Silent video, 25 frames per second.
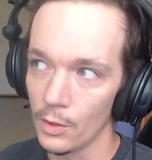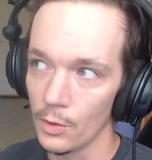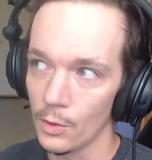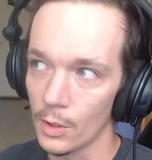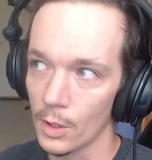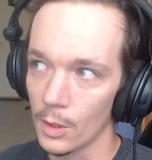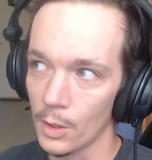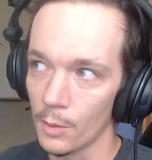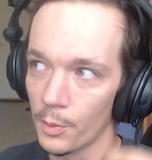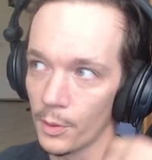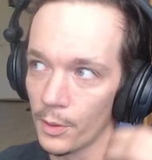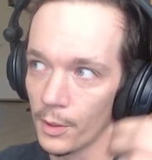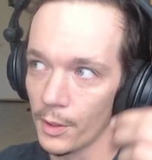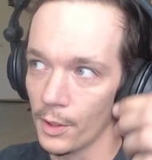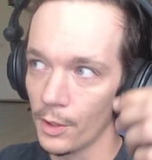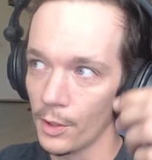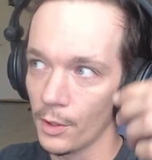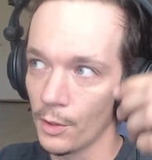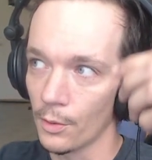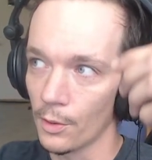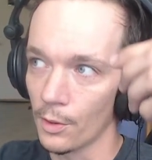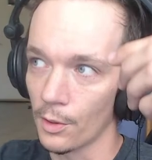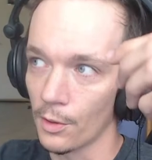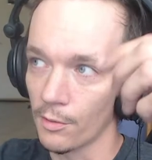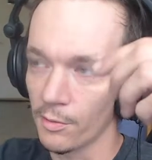can put
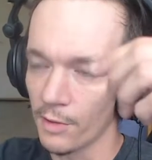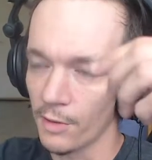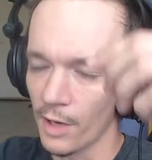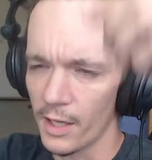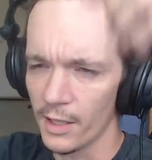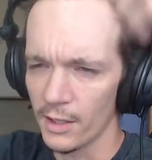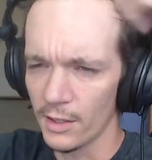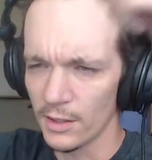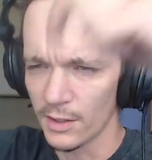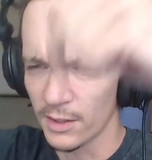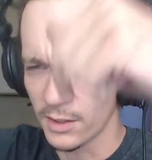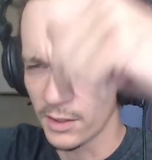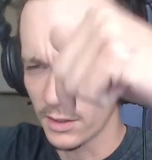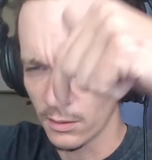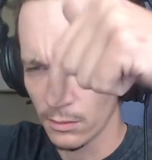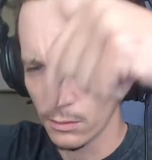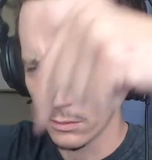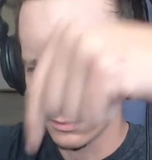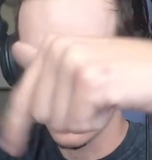your vials,